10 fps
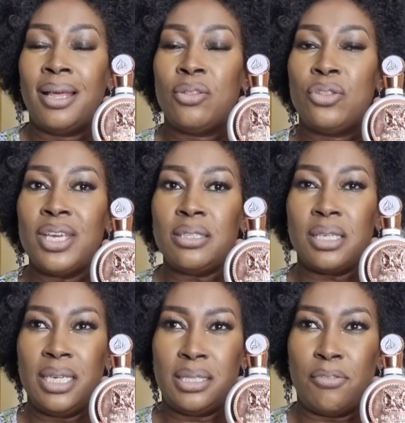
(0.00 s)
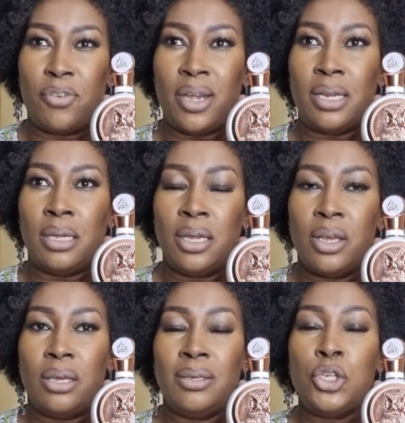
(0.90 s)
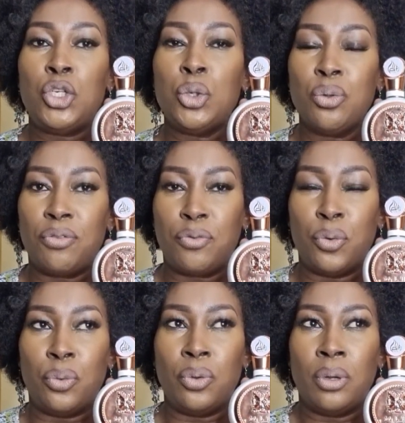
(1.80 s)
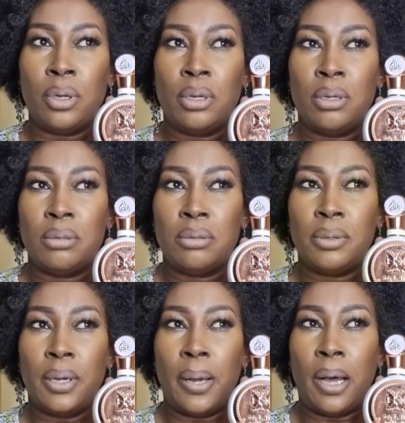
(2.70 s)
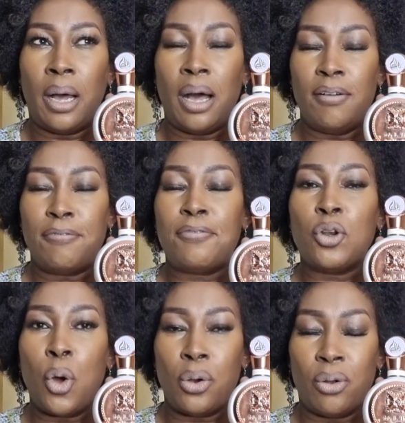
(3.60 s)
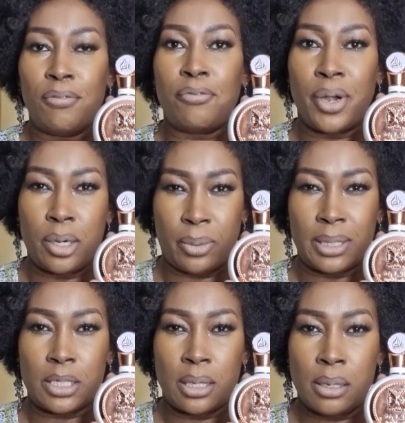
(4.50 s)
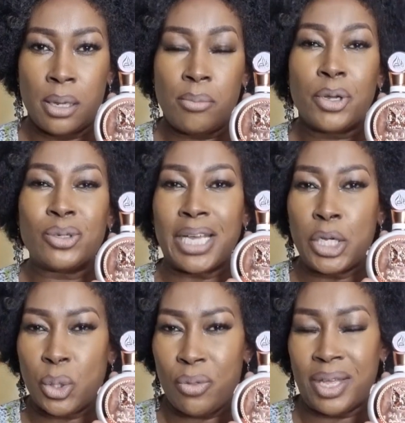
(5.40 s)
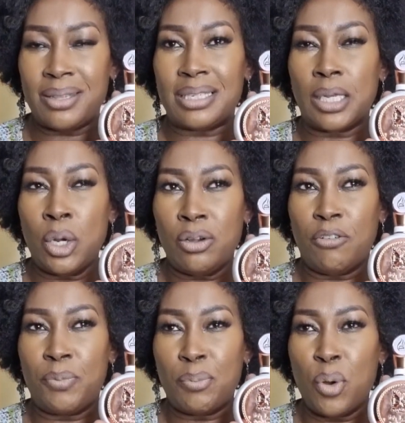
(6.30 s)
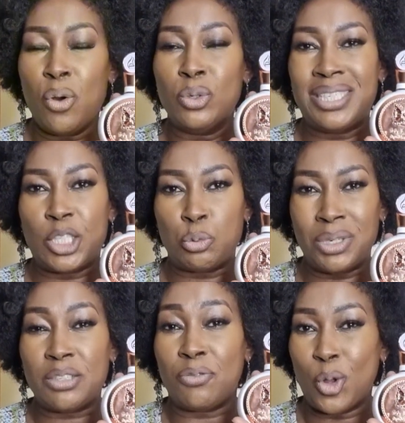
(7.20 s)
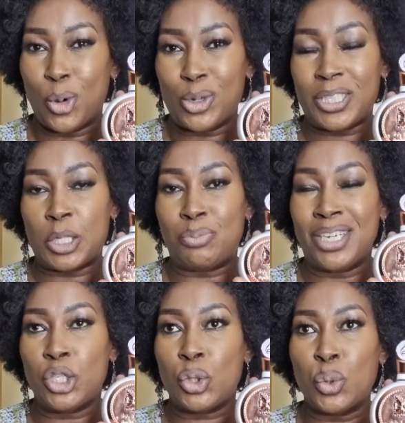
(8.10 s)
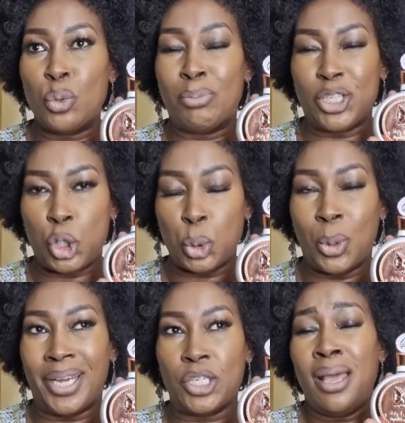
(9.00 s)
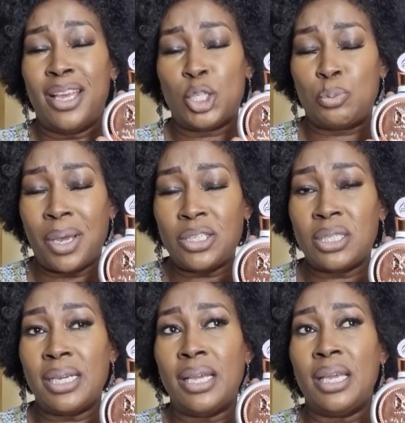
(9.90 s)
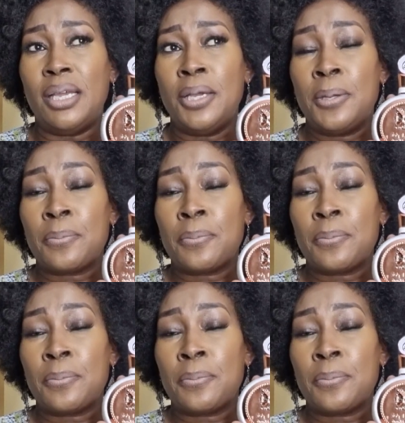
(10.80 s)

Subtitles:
This is a very youthful floral fragrance, because I know that there's a lot of people who dismiss florals as being too mature, and especially